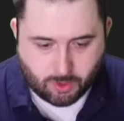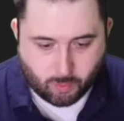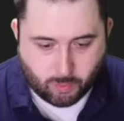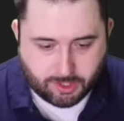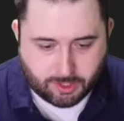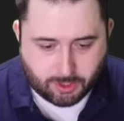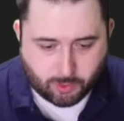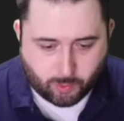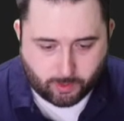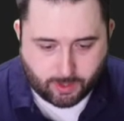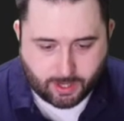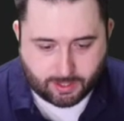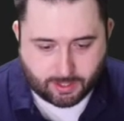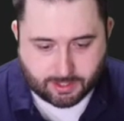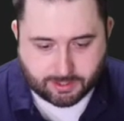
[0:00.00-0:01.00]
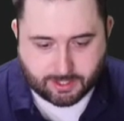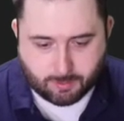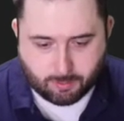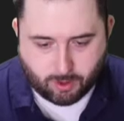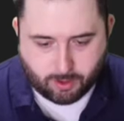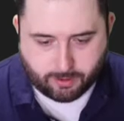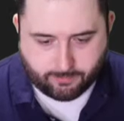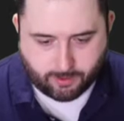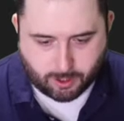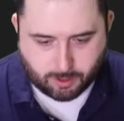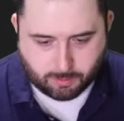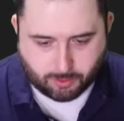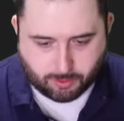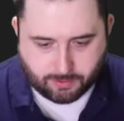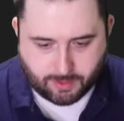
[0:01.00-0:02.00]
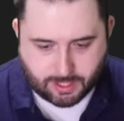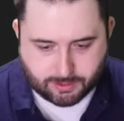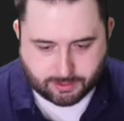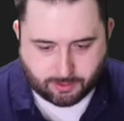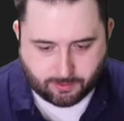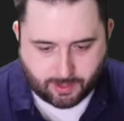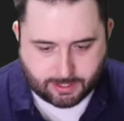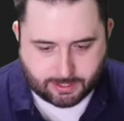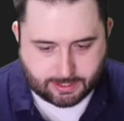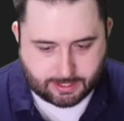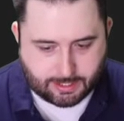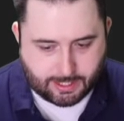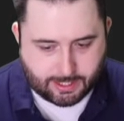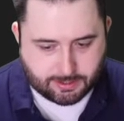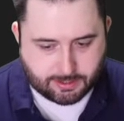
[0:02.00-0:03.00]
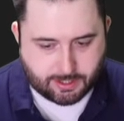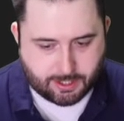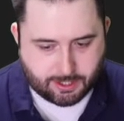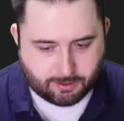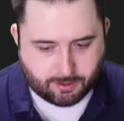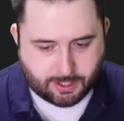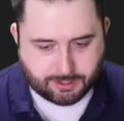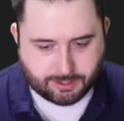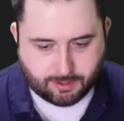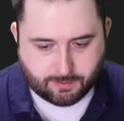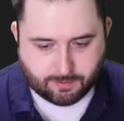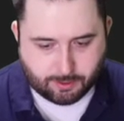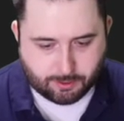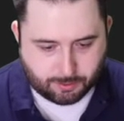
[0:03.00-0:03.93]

We can create a temporary variable that is created in each iteration of the